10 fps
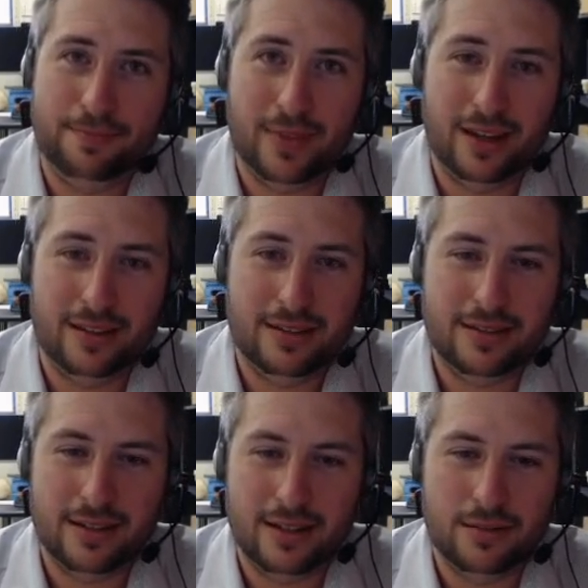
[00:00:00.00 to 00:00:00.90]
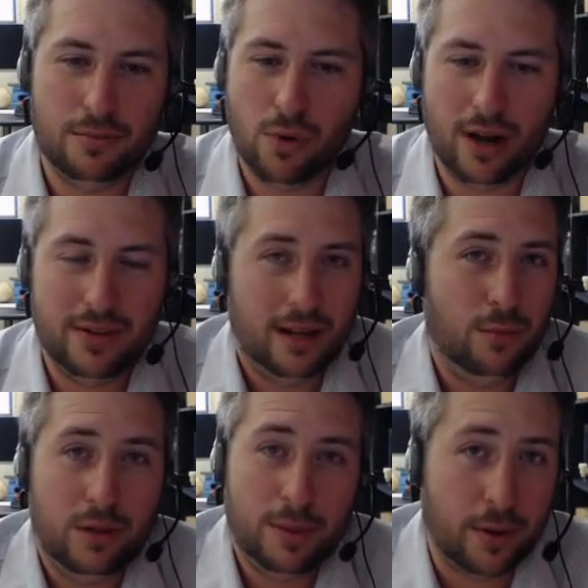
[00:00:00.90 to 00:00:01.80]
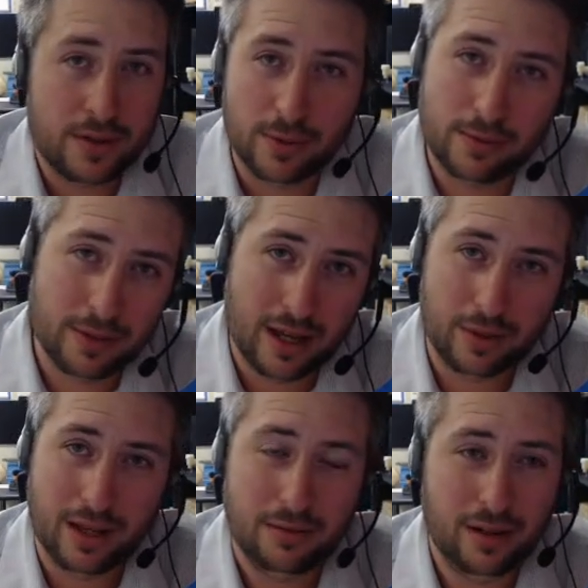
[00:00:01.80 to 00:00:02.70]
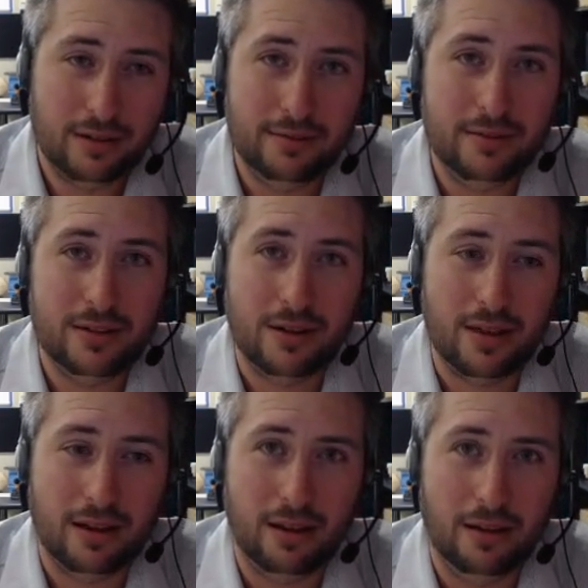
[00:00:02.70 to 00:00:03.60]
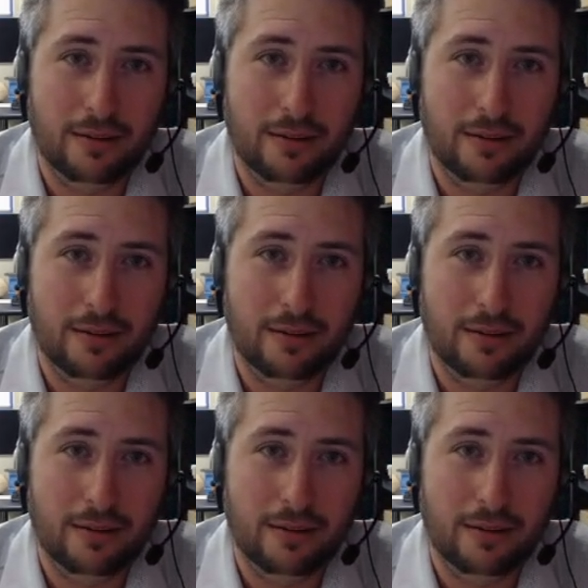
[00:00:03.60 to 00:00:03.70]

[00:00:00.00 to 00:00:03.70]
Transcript: That's what I've done wouldn't be possible without what they've done, so thank you.